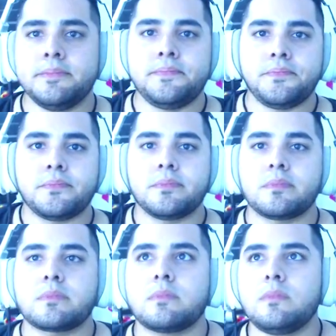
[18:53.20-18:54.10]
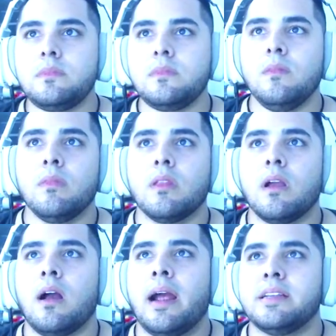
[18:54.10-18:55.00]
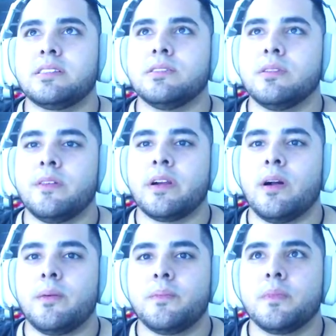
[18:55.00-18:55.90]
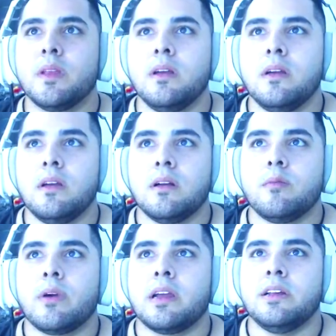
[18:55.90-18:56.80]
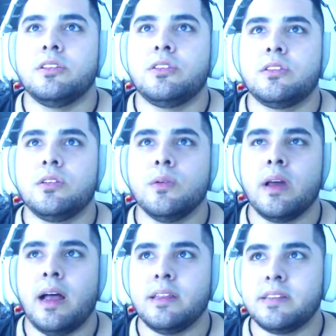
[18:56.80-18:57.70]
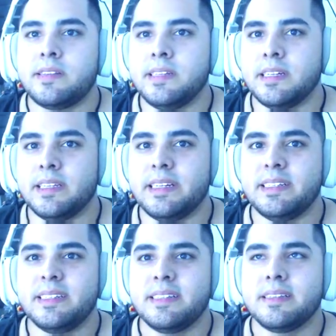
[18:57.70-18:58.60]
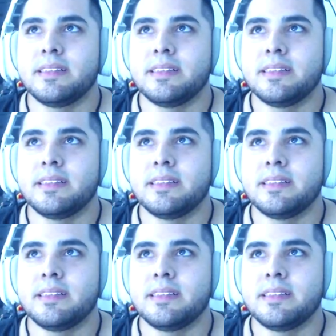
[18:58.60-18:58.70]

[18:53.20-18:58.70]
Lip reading: All right, so here we go. We're gonna do it on the ceiling.